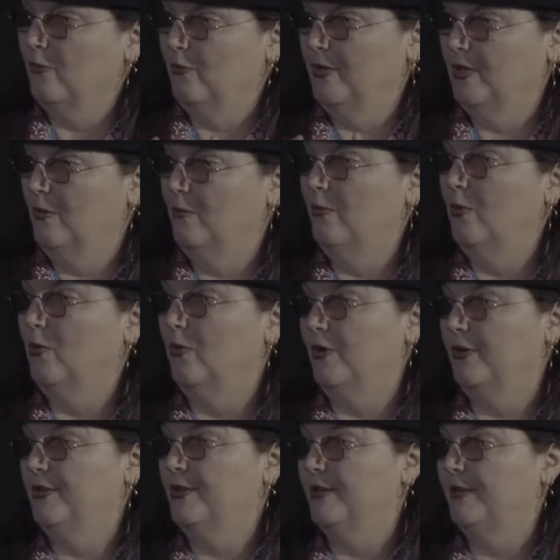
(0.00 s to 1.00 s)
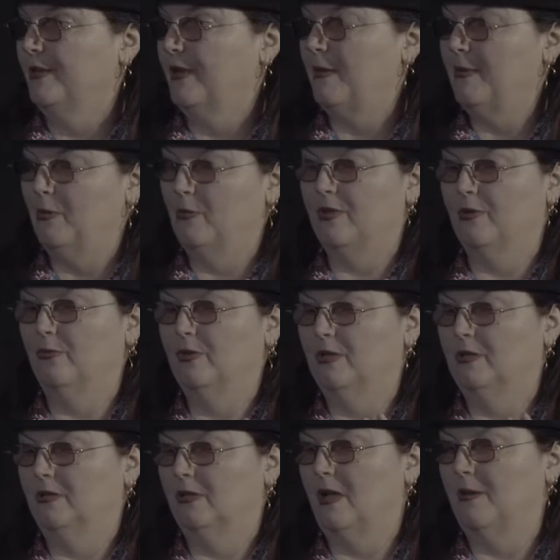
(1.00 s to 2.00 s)
real board, with a
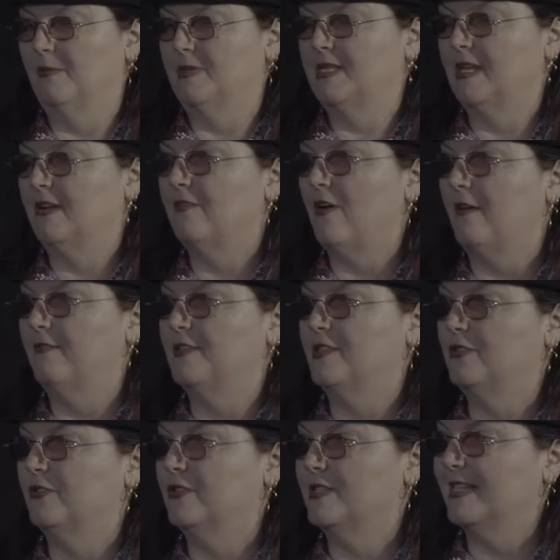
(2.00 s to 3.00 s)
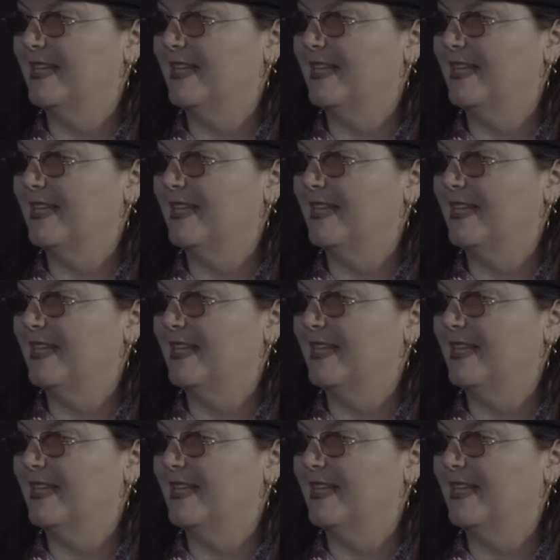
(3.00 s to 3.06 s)
real set of officers,